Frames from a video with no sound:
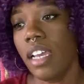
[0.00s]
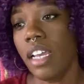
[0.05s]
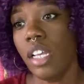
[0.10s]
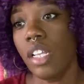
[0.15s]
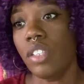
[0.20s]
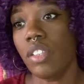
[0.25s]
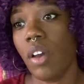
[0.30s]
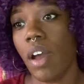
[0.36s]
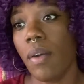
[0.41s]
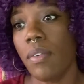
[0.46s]

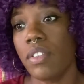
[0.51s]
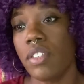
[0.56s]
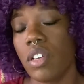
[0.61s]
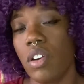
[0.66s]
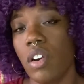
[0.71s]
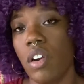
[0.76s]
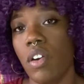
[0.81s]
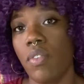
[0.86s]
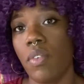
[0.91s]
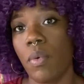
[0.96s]
So I was so
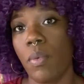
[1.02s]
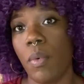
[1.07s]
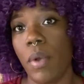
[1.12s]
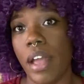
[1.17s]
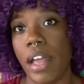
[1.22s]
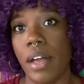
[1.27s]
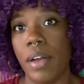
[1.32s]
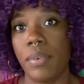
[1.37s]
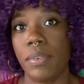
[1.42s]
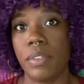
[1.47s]

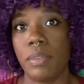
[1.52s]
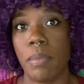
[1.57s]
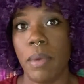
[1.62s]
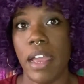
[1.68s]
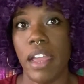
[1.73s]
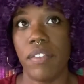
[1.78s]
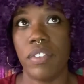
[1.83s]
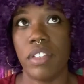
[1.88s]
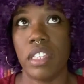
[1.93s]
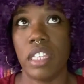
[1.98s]
overwhelmed by
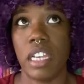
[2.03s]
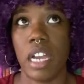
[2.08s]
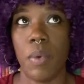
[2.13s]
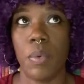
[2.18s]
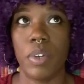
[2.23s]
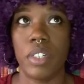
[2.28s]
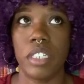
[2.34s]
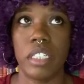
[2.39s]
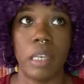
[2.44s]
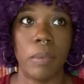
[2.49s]
everything. I
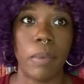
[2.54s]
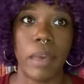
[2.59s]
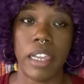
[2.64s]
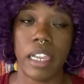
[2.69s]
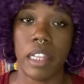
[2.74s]
wanted to get back